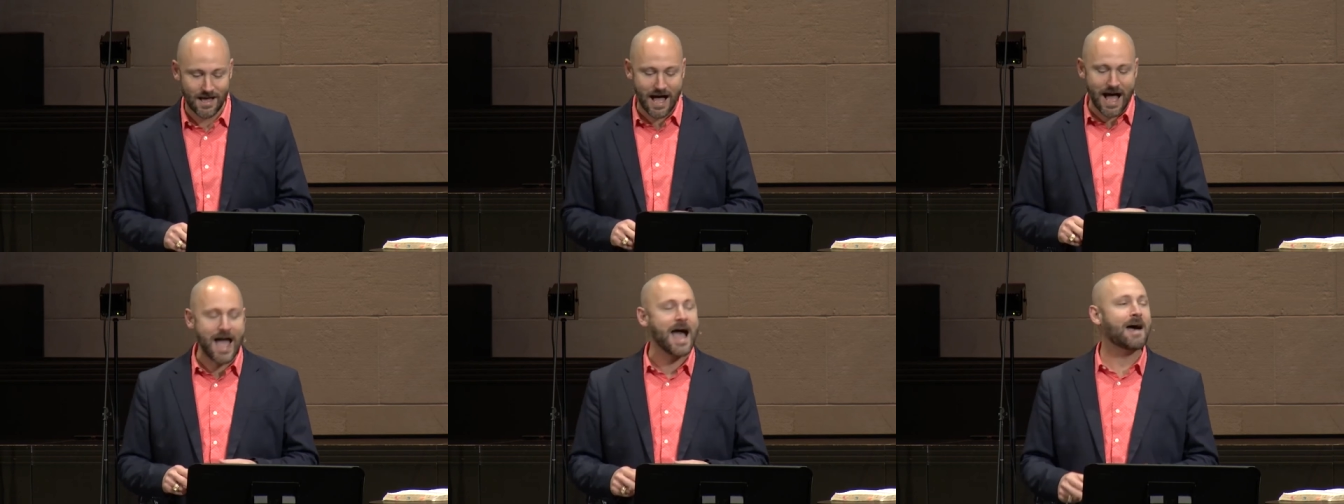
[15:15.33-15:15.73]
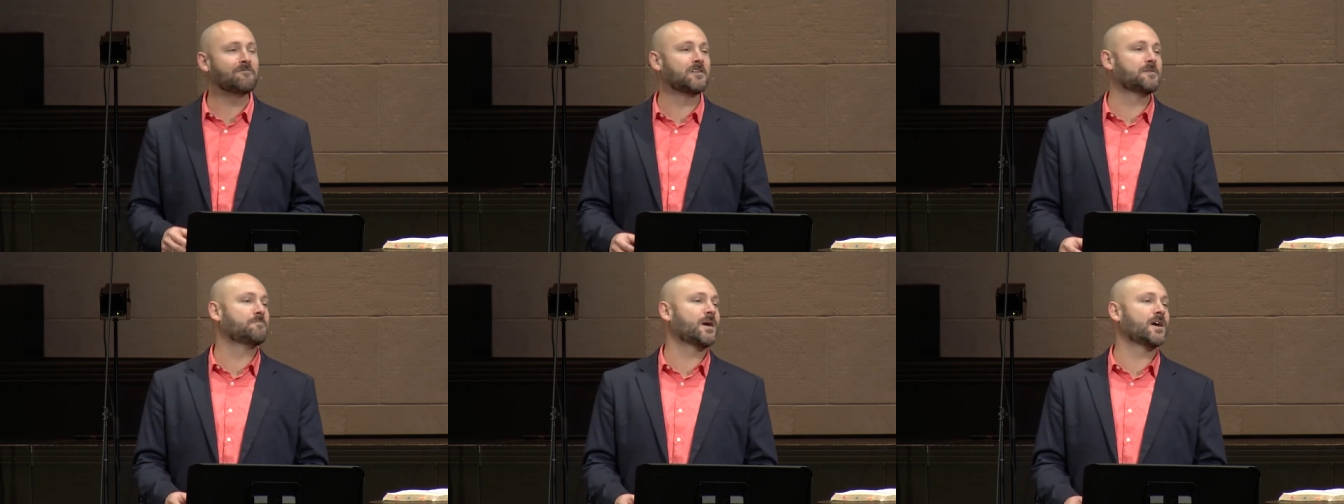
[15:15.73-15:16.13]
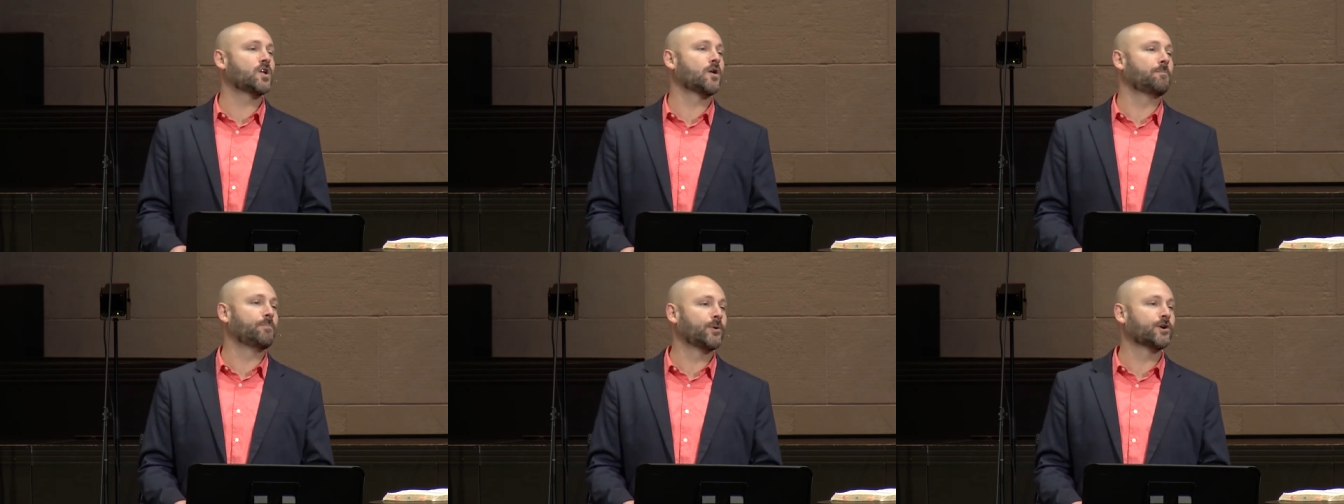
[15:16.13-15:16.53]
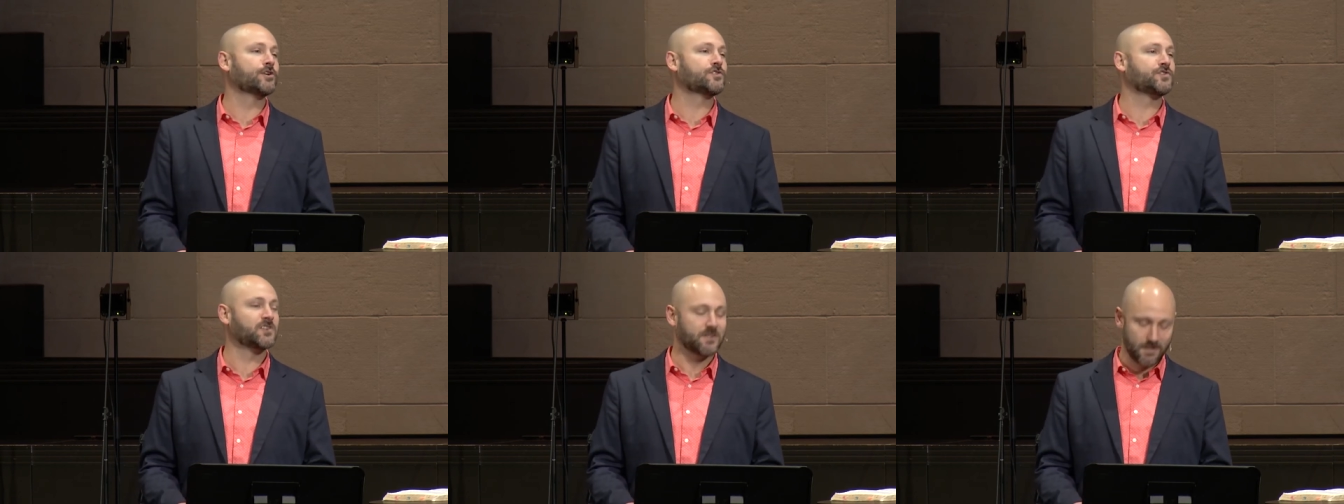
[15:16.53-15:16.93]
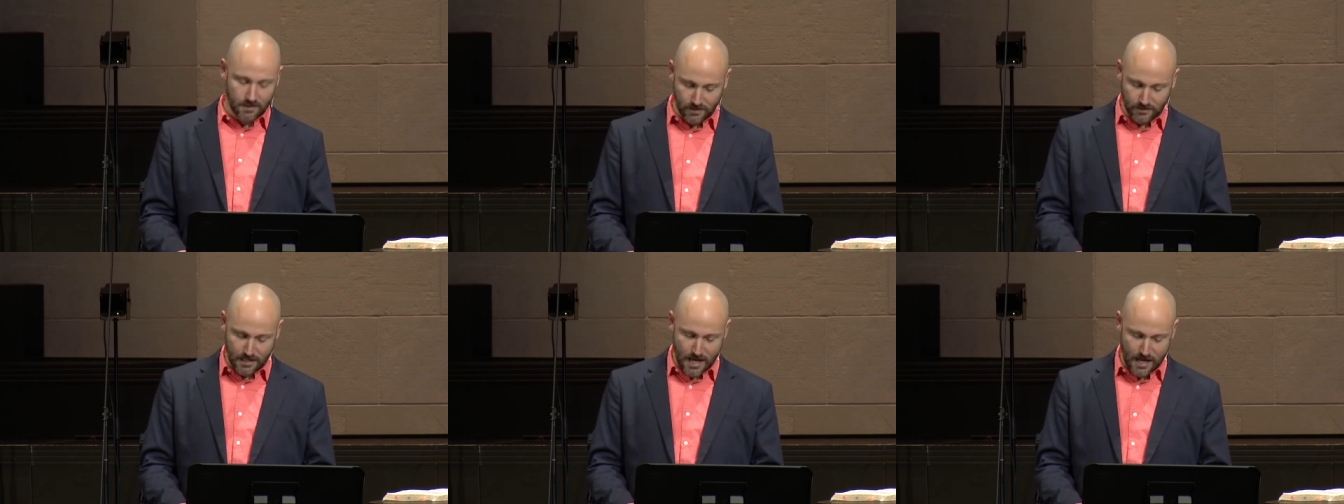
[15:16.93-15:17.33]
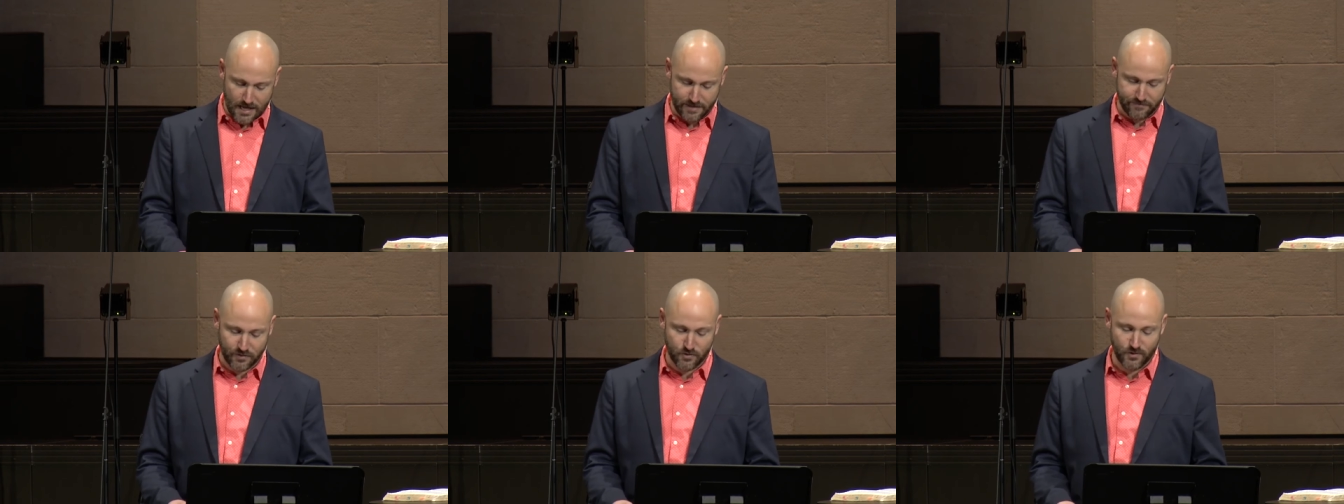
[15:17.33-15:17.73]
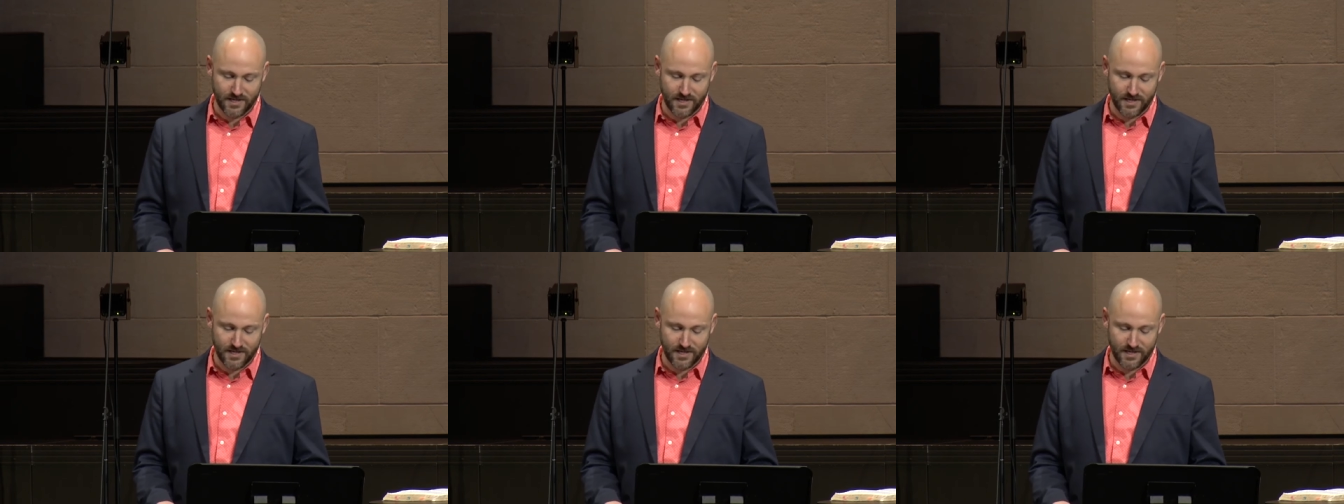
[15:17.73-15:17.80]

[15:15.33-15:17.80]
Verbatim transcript: I haven't met a person alive who